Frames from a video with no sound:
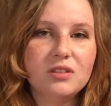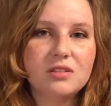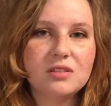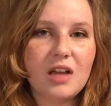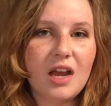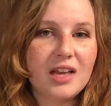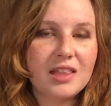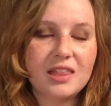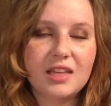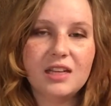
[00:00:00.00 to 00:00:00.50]

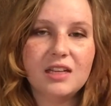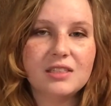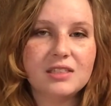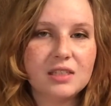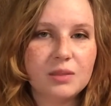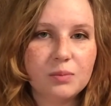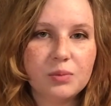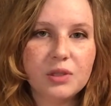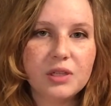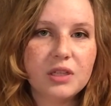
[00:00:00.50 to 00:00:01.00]
I think it's
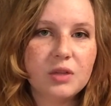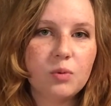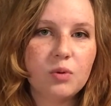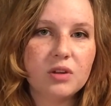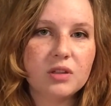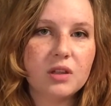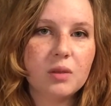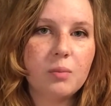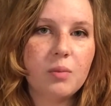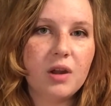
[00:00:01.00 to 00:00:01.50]
completely
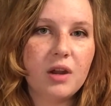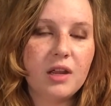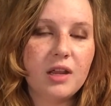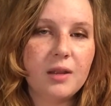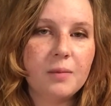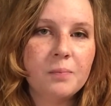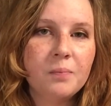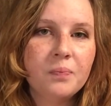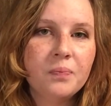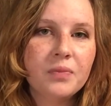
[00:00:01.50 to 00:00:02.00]
worth the
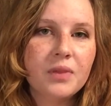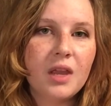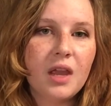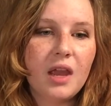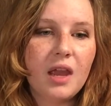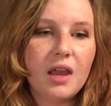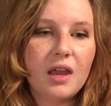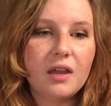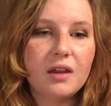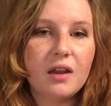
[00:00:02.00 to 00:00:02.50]
money,
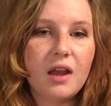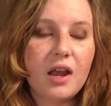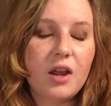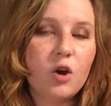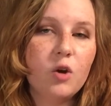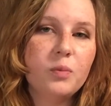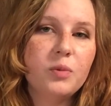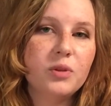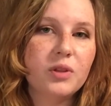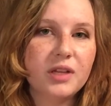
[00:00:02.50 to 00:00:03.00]
and I
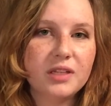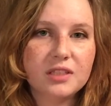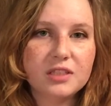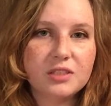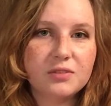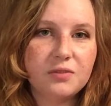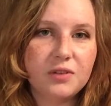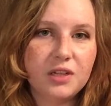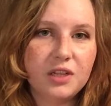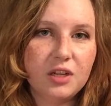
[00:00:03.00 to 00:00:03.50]
hope you liked this
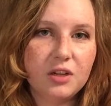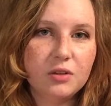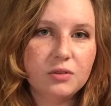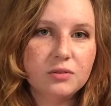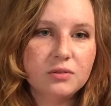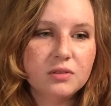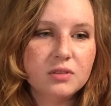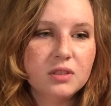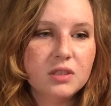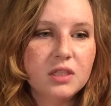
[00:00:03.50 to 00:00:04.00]
video.
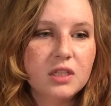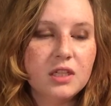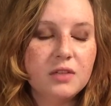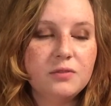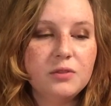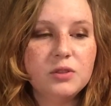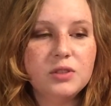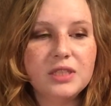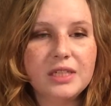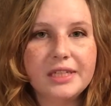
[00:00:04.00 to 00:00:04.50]
If
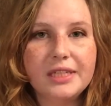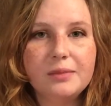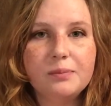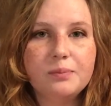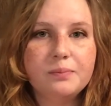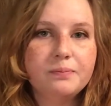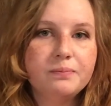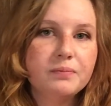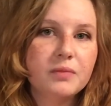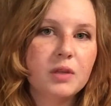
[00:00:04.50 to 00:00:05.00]
you did,
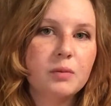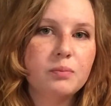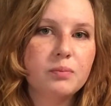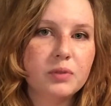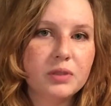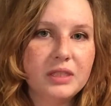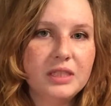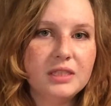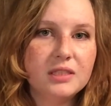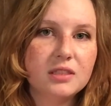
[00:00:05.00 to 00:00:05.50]

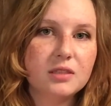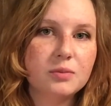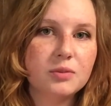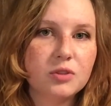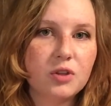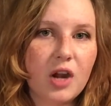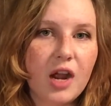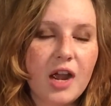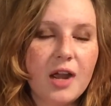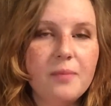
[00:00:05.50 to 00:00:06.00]
please
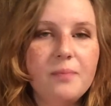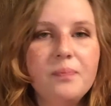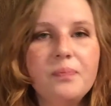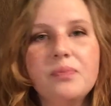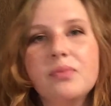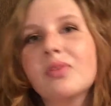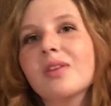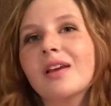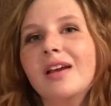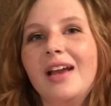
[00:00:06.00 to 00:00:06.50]
subscribe,
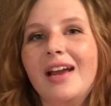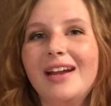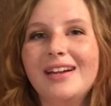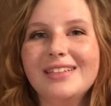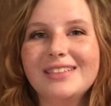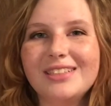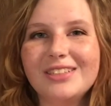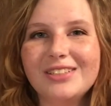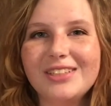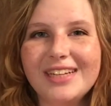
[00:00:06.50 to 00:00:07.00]
and
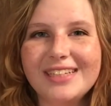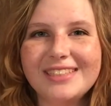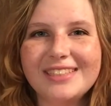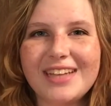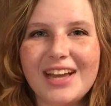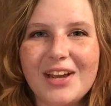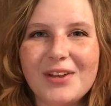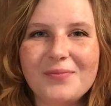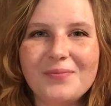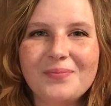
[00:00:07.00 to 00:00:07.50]
until next
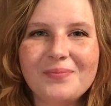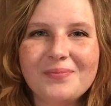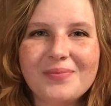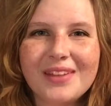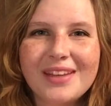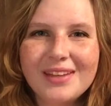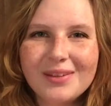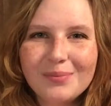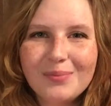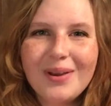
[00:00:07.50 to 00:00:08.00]
time,
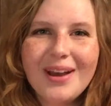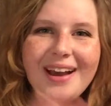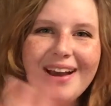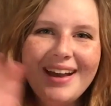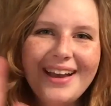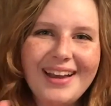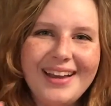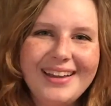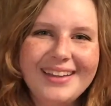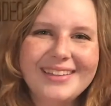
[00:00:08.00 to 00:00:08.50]

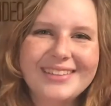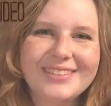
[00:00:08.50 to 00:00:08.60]
bye!